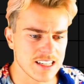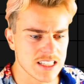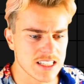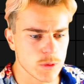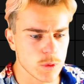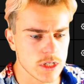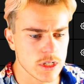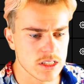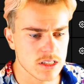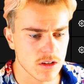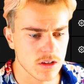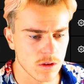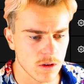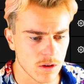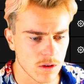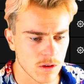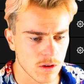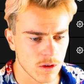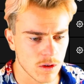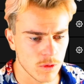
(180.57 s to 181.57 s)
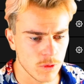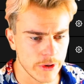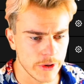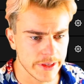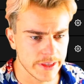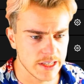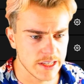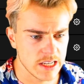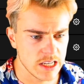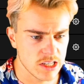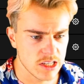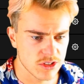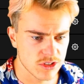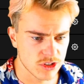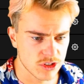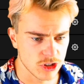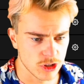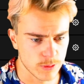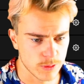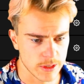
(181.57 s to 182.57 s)
this was really
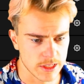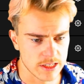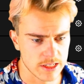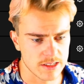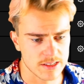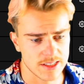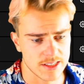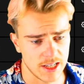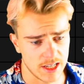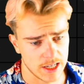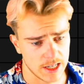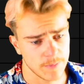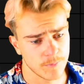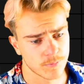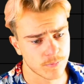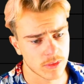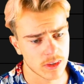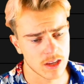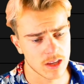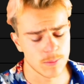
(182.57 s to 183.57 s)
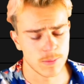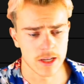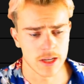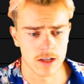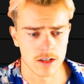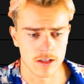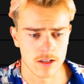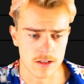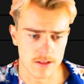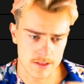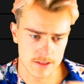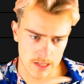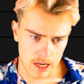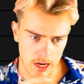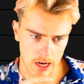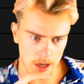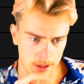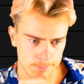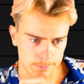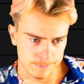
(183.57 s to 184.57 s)
stupid tea because
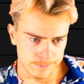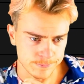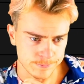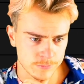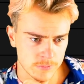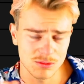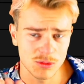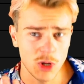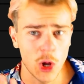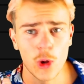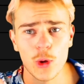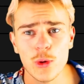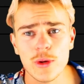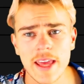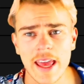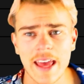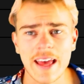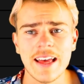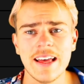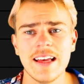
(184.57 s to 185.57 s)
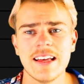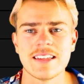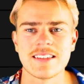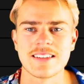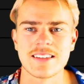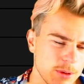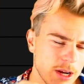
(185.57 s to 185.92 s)
who cares?